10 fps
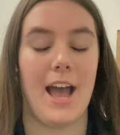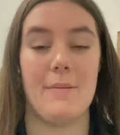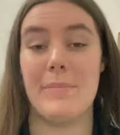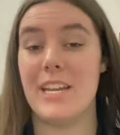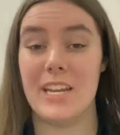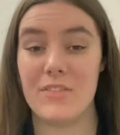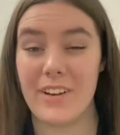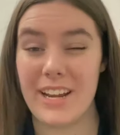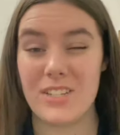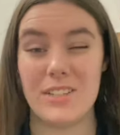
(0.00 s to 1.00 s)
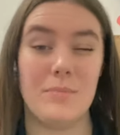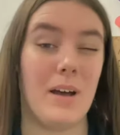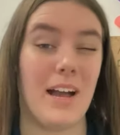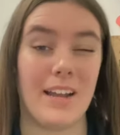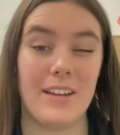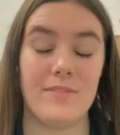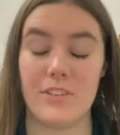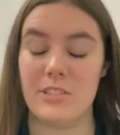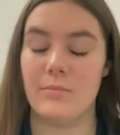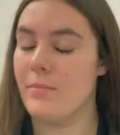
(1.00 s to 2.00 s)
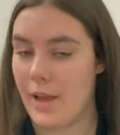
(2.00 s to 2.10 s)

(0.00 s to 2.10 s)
but it can range on the market from,